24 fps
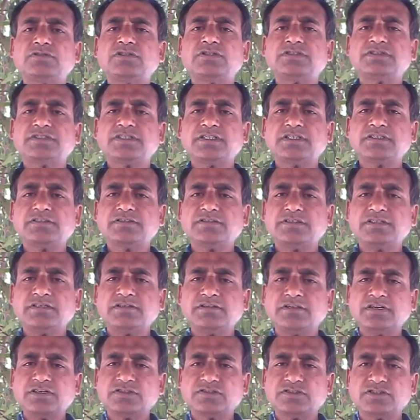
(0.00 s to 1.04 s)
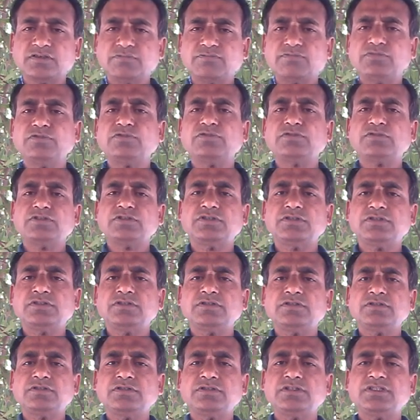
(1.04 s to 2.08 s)
sector cannot support
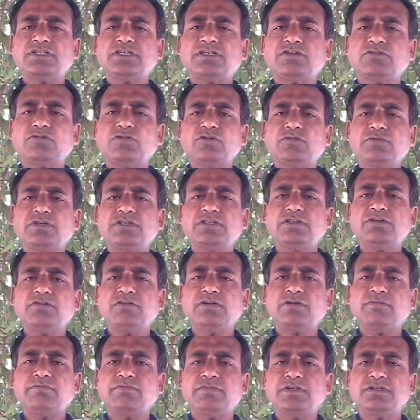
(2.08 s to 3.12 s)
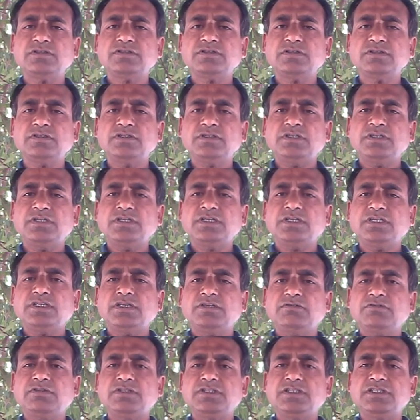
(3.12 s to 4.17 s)
the economic development.
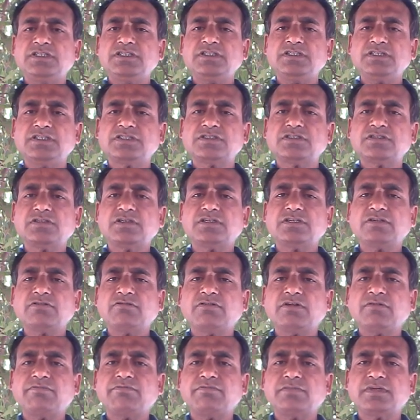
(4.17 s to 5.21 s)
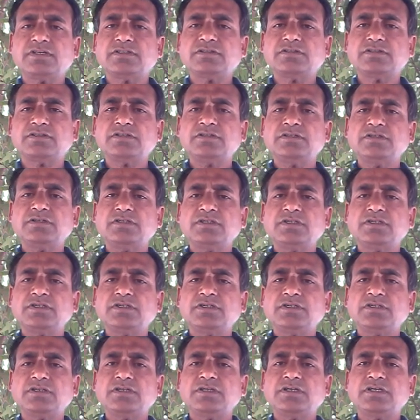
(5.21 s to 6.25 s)
Even the industrial development
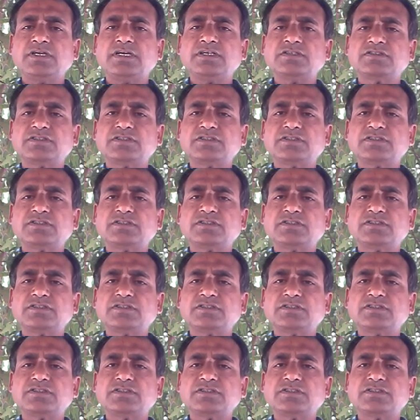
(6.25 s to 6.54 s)
can